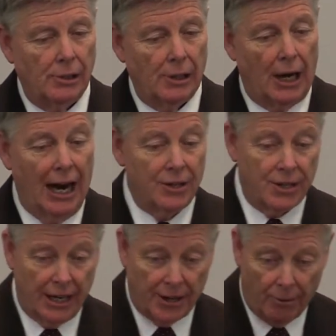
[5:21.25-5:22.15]
God
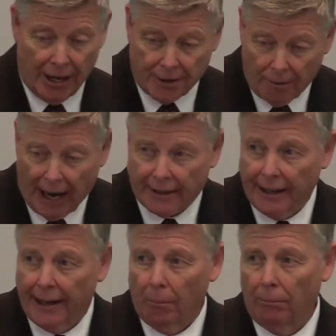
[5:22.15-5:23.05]
says he
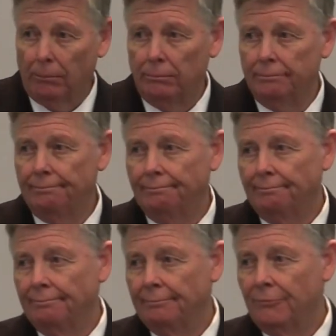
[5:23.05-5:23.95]
resurrected him
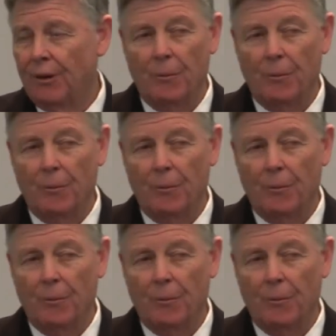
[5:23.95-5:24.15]
from